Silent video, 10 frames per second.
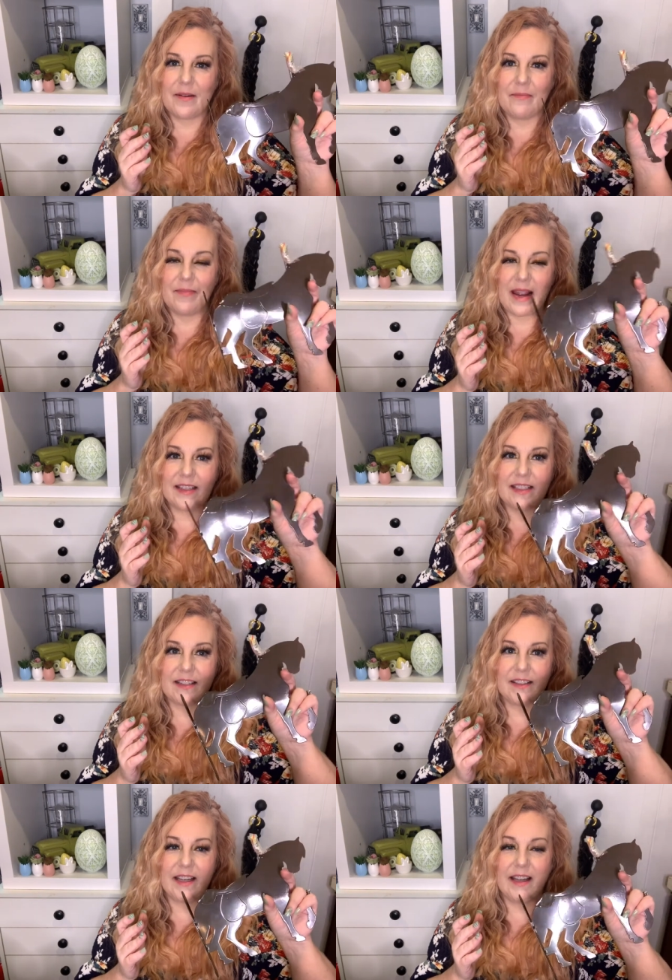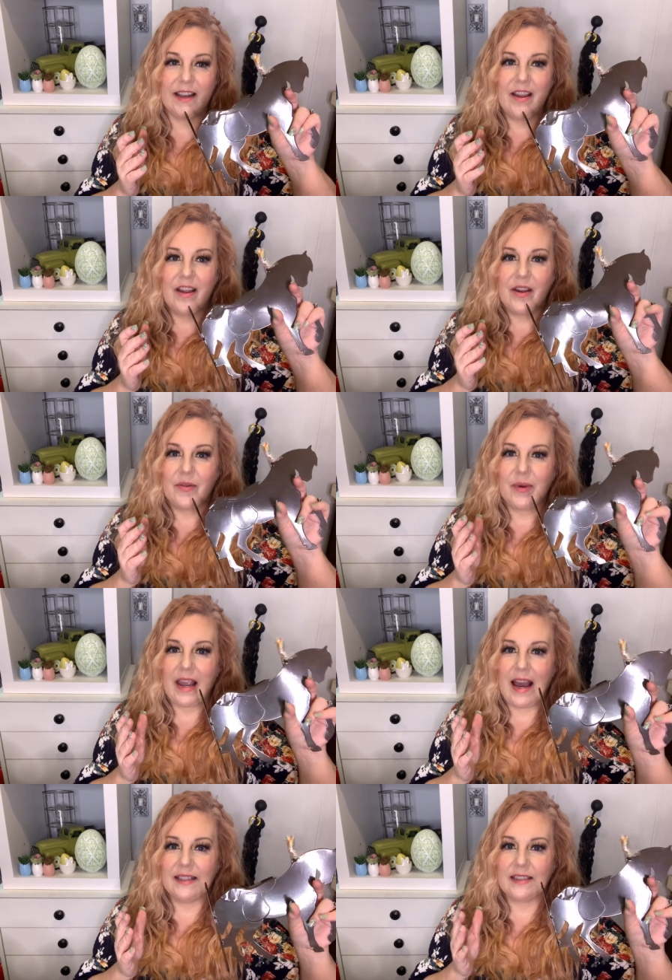Basically, we
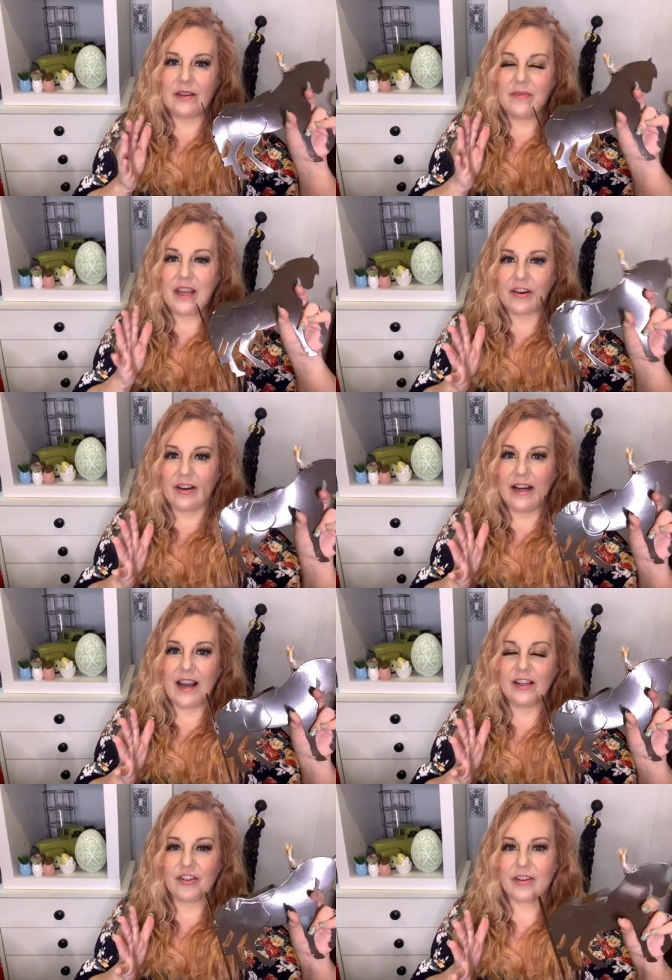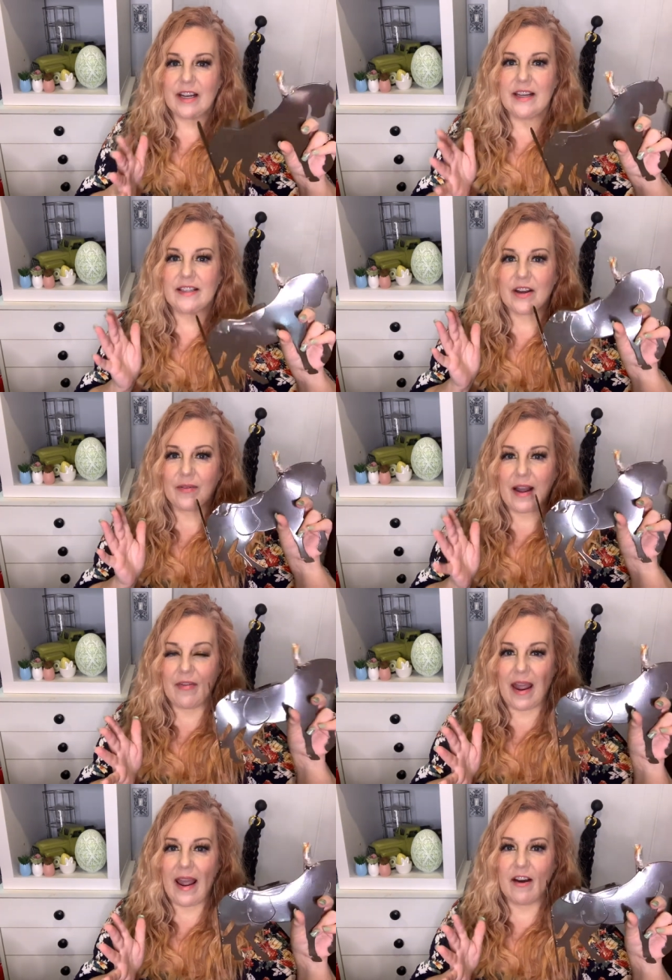had some hickory nut trees around
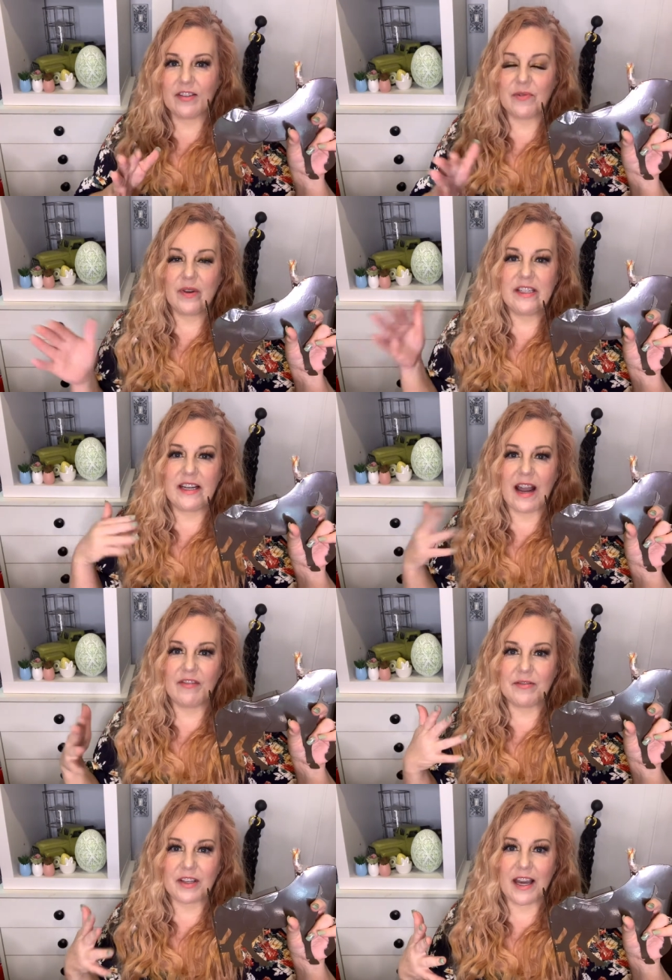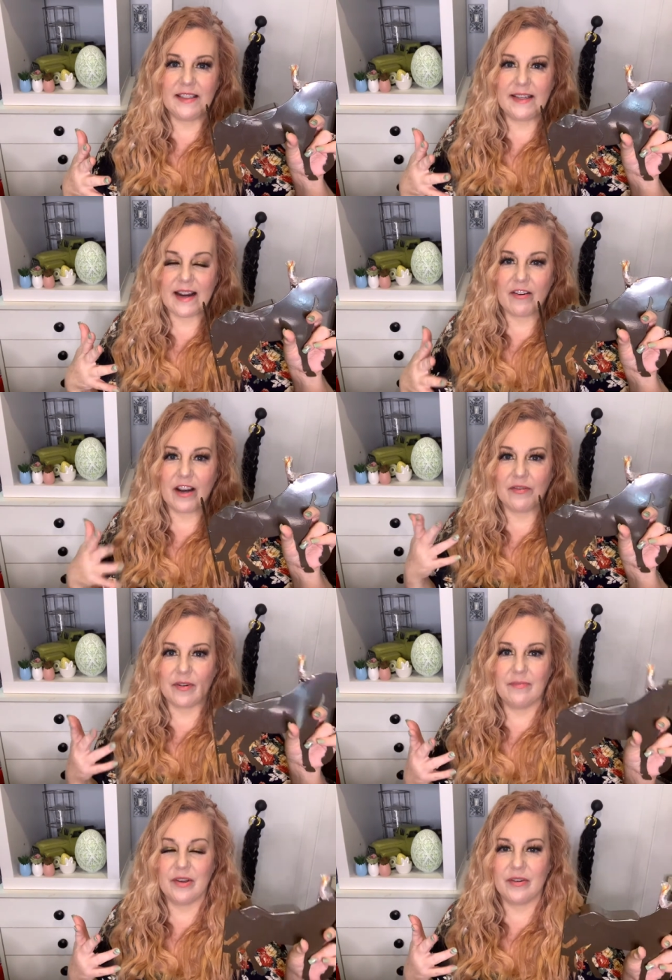the house, and we did have those cut down and
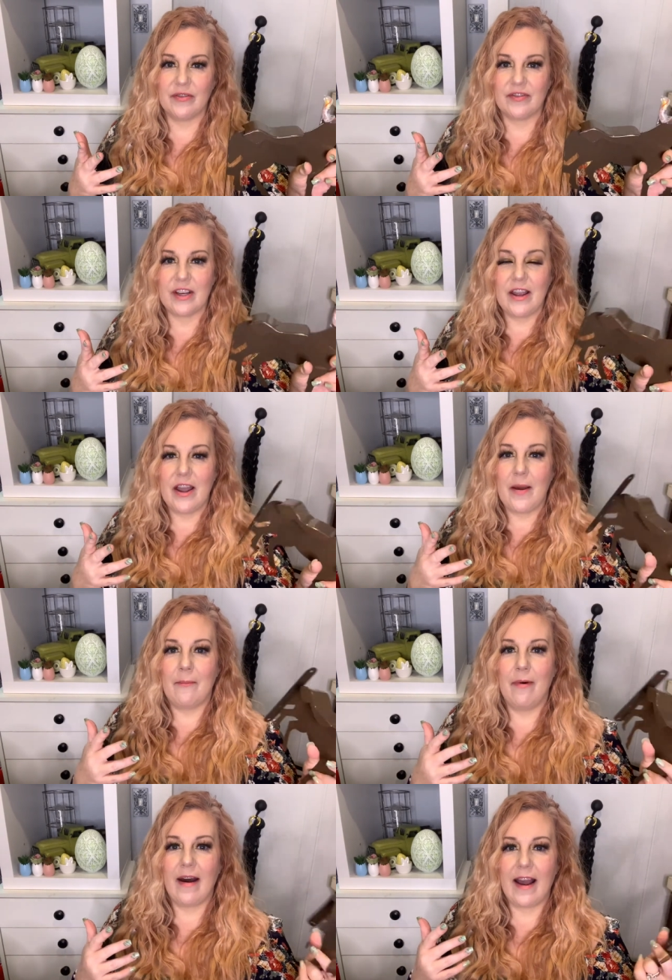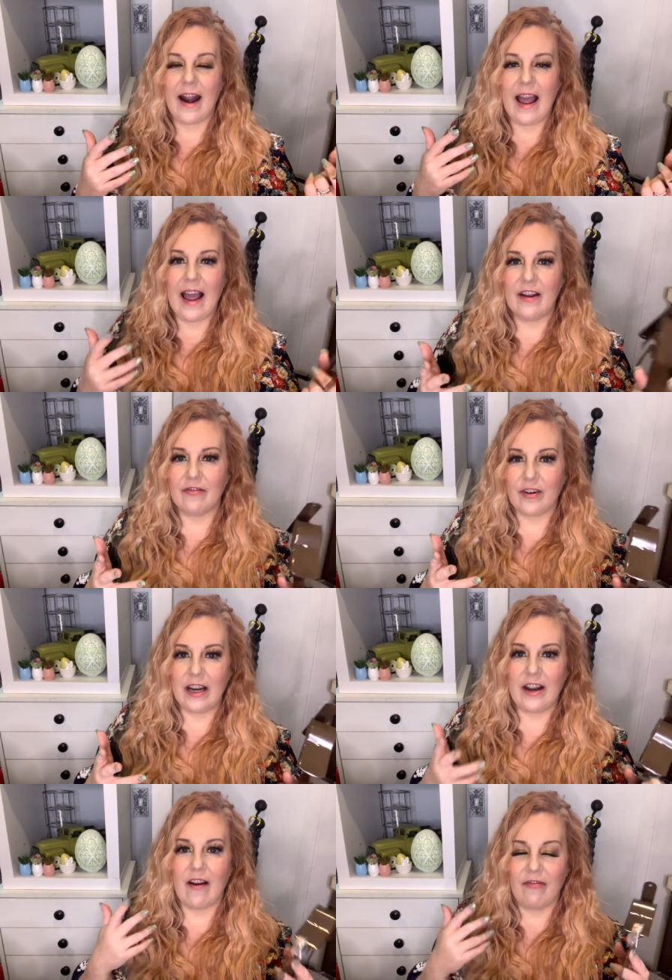removed. But
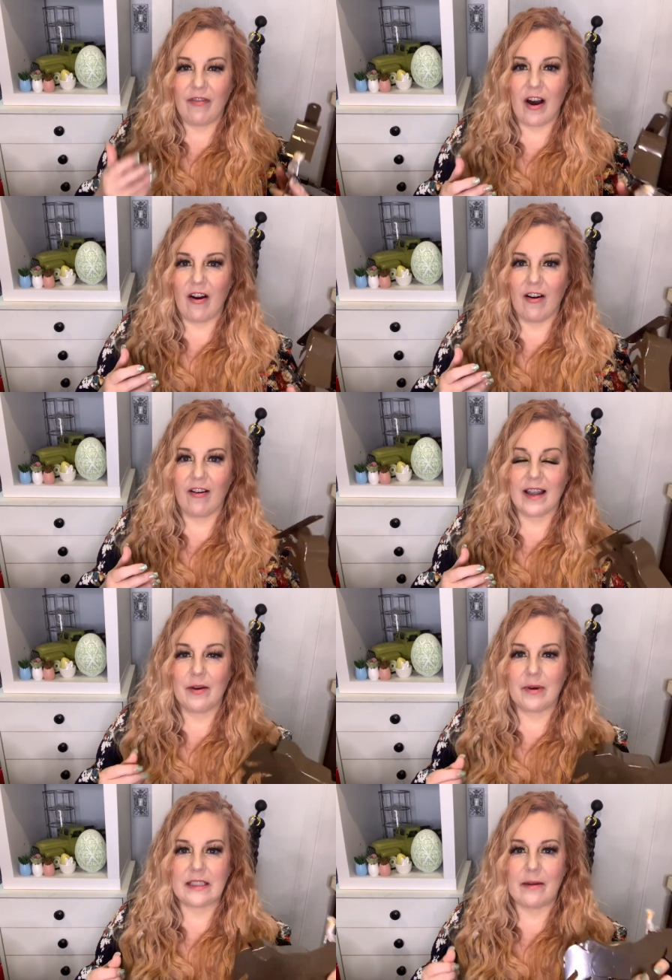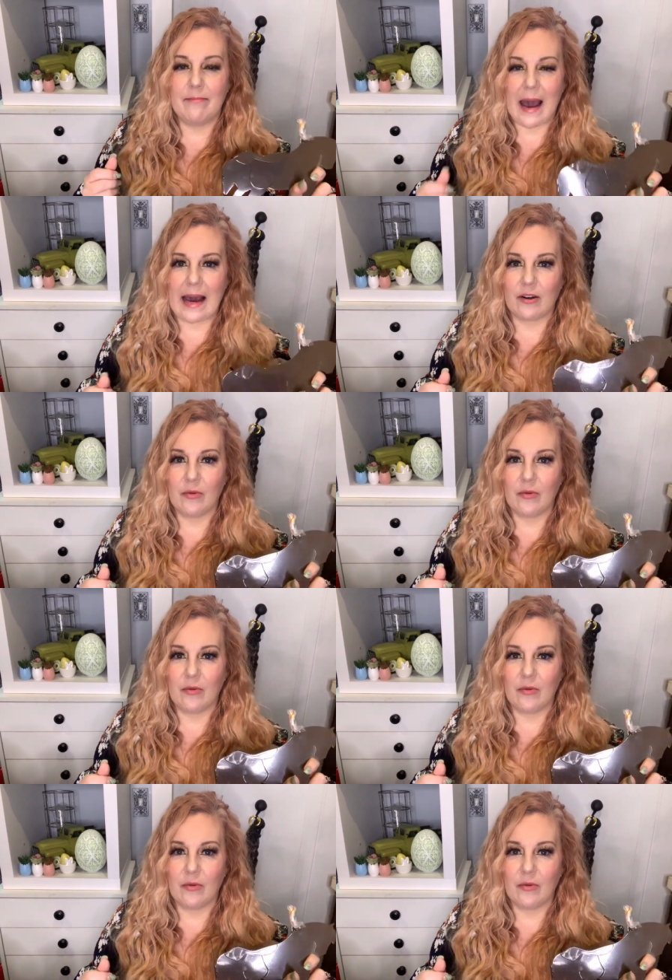every fall, it was a battle